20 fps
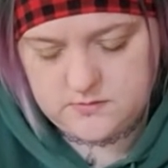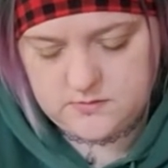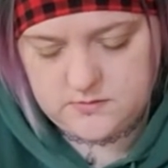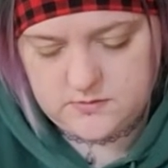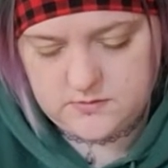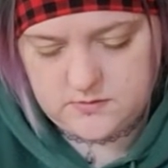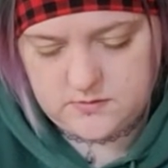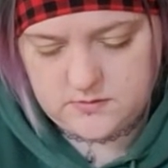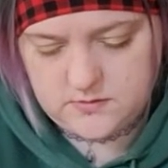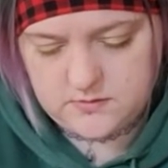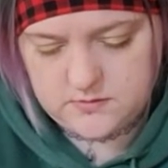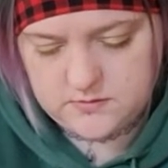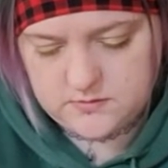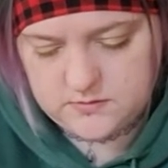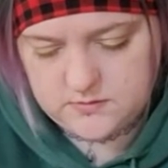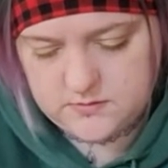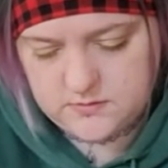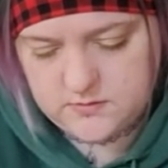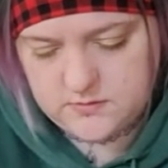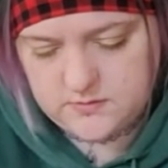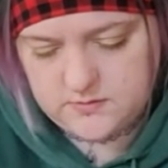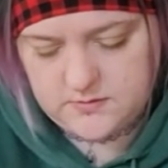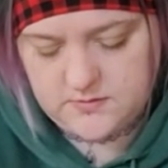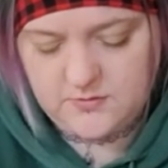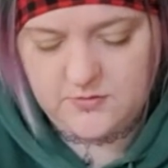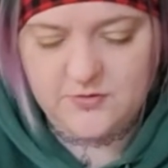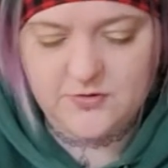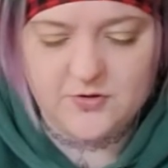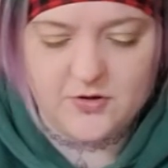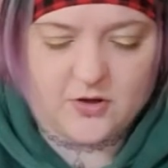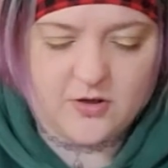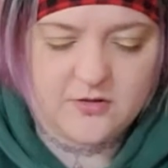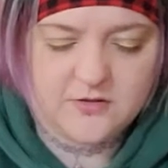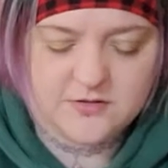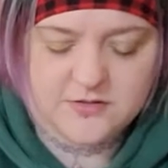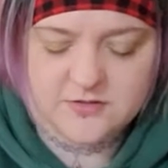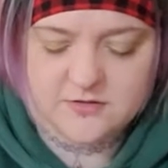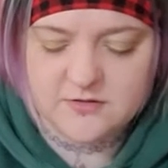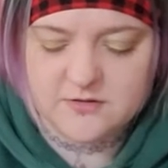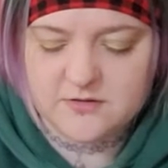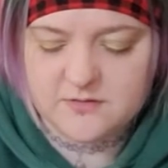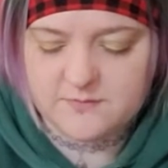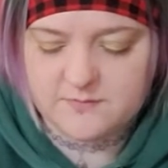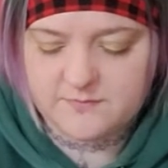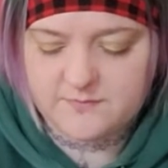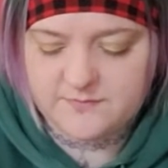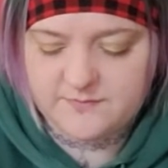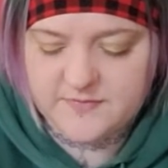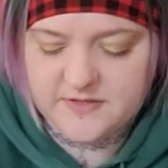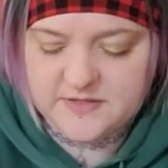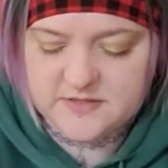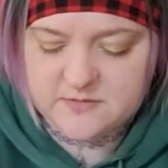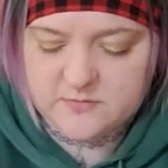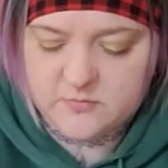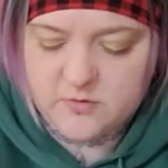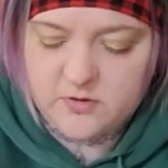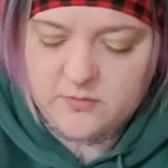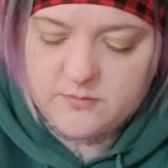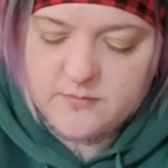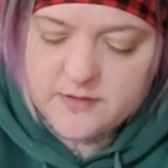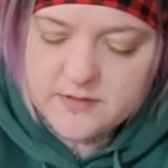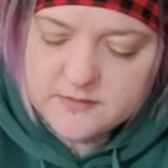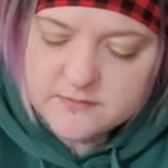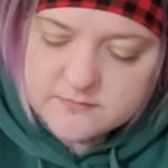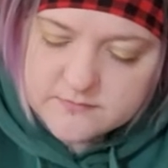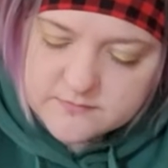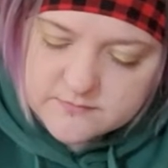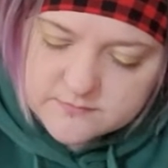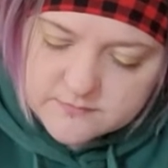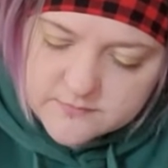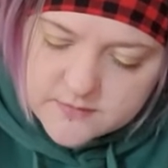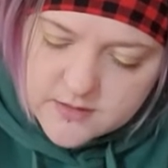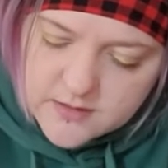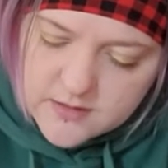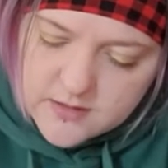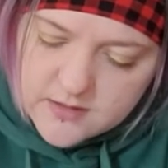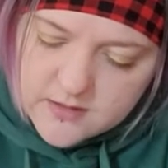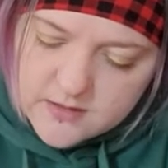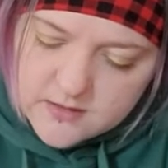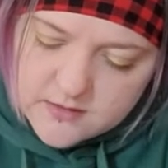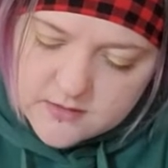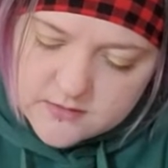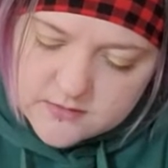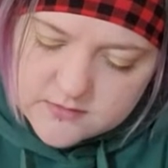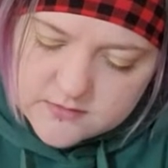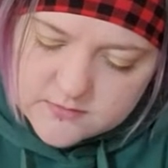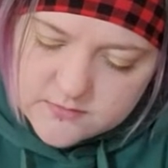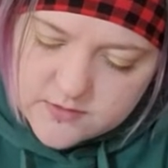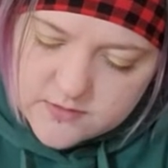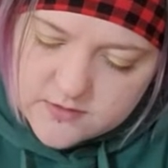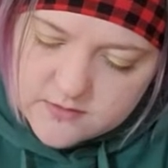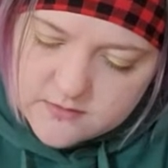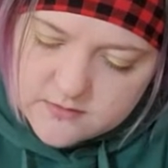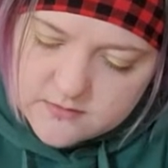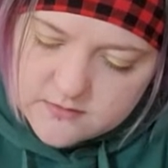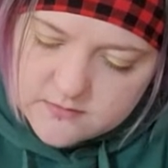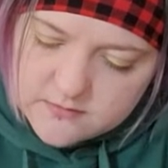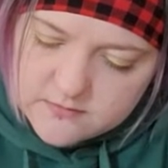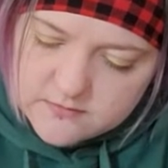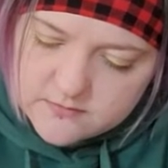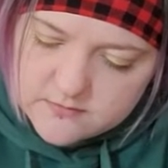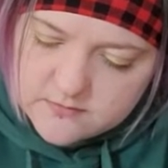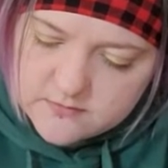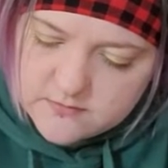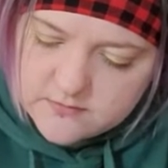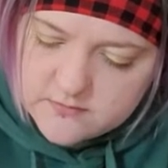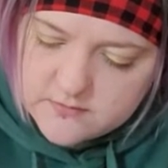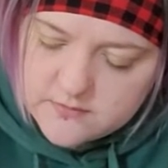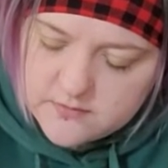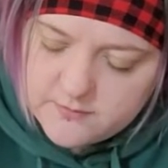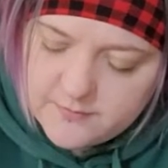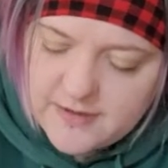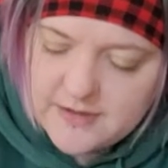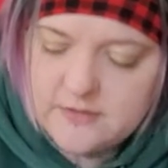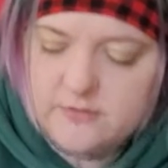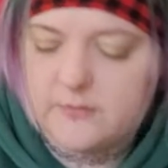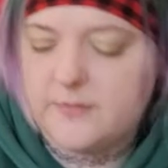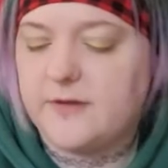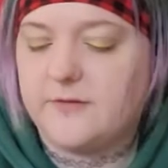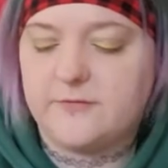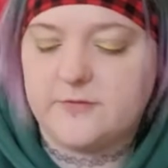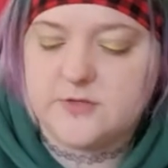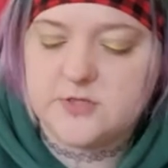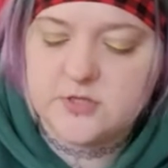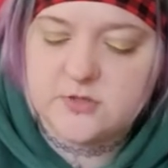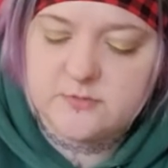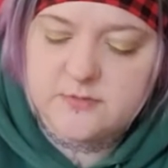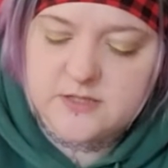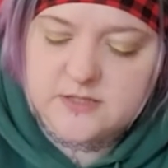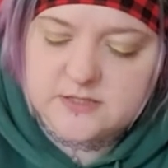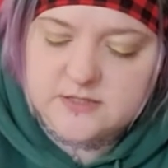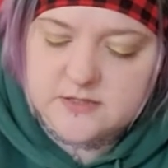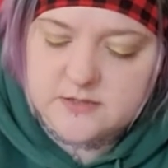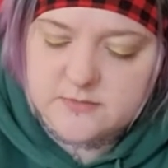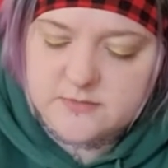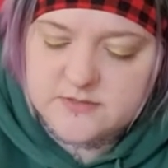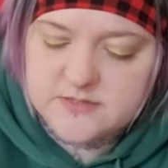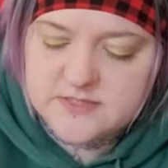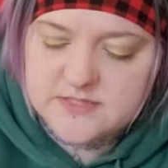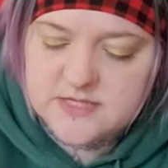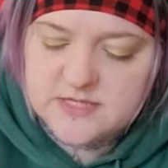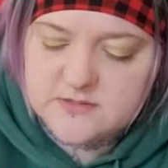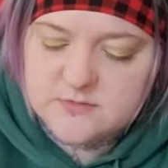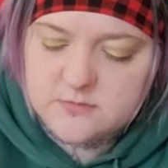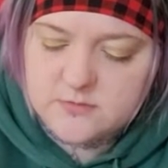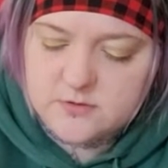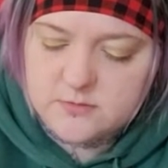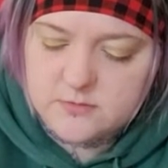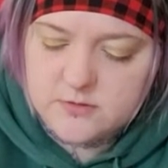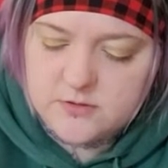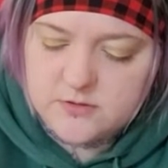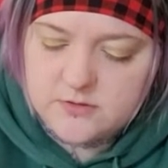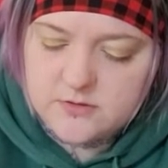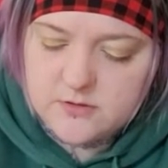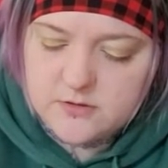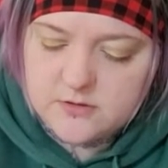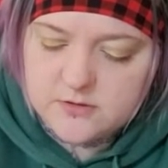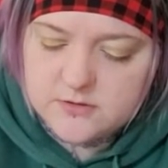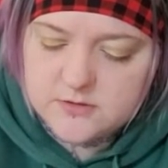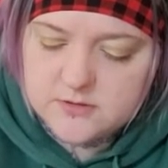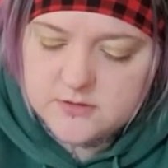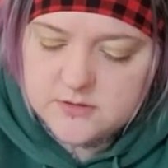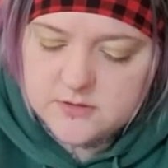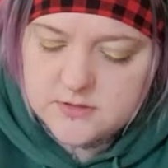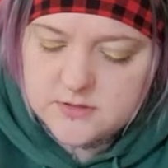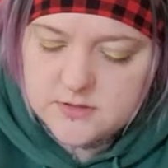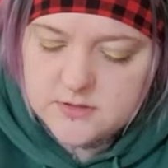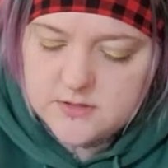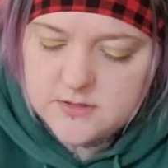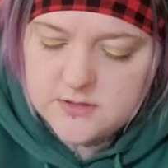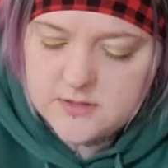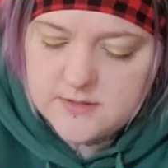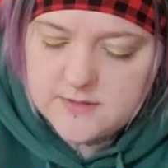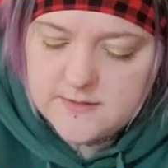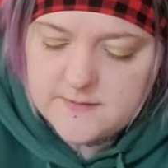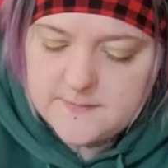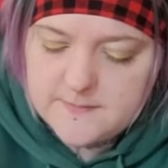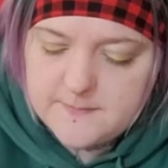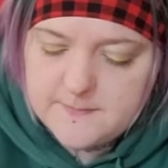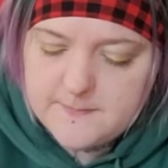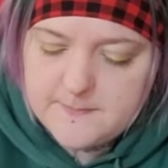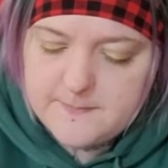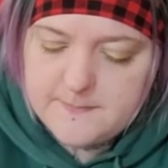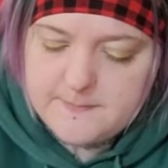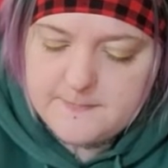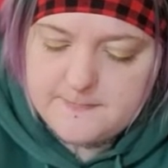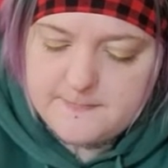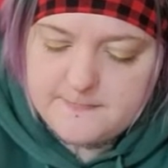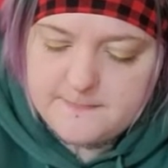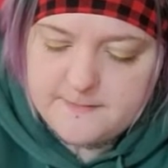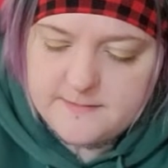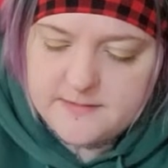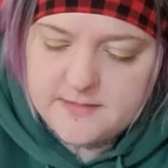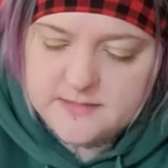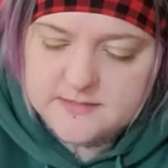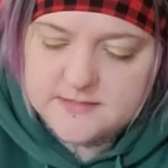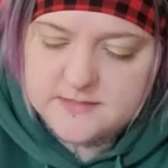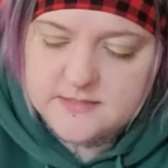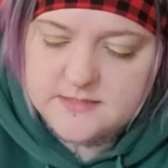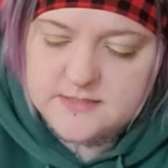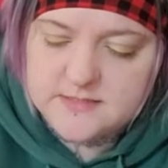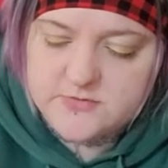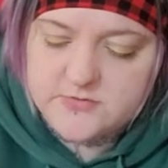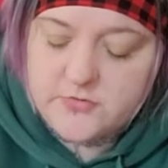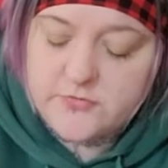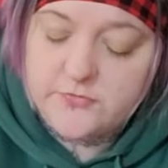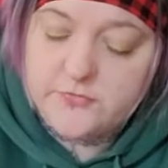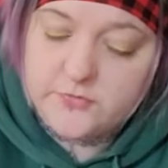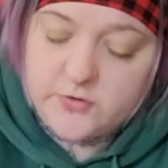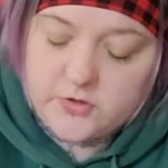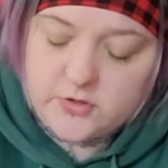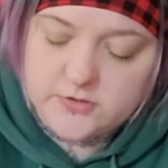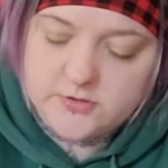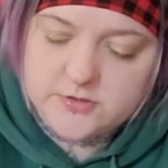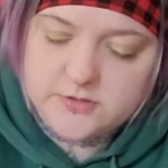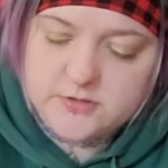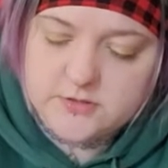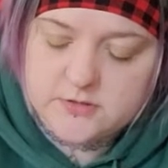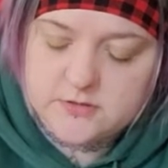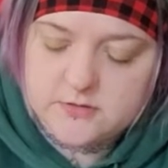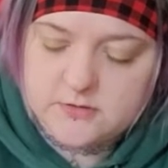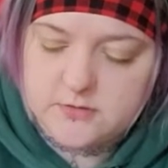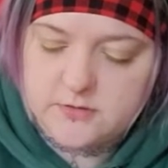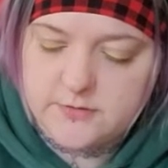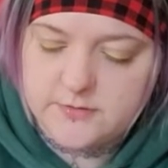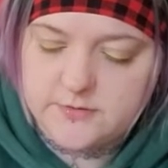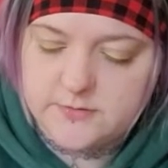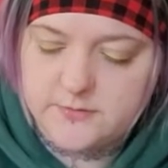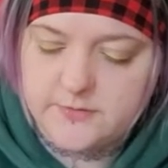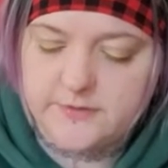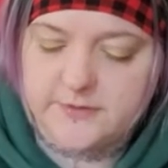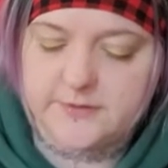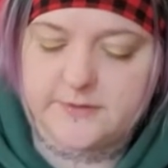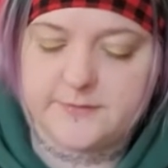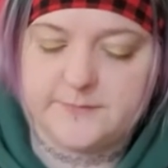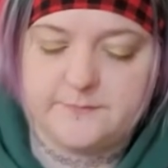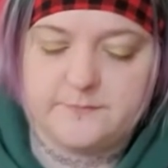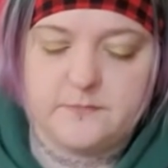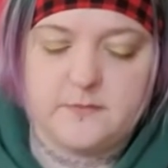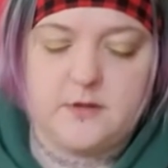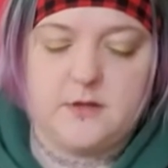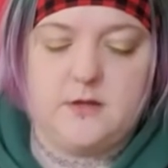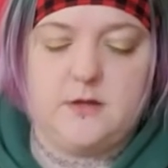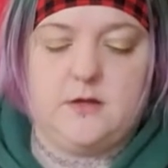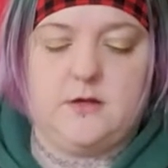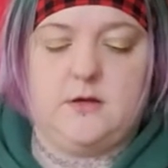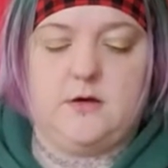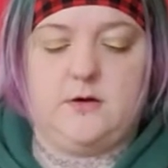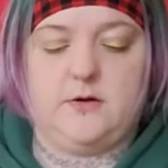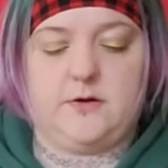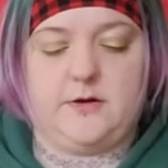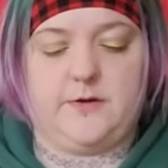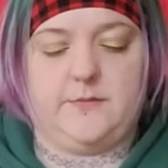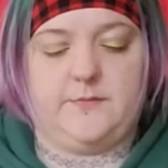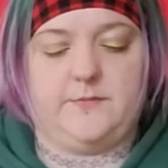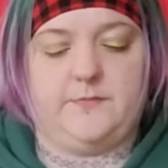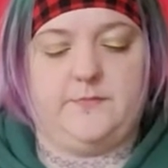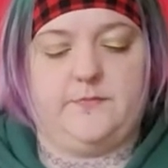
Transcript: other knots, other bits. What am I? Swear. Doing macrame for 2 minutes and I'm obsessed with the word knot. Yes, this is not going to work. Okay.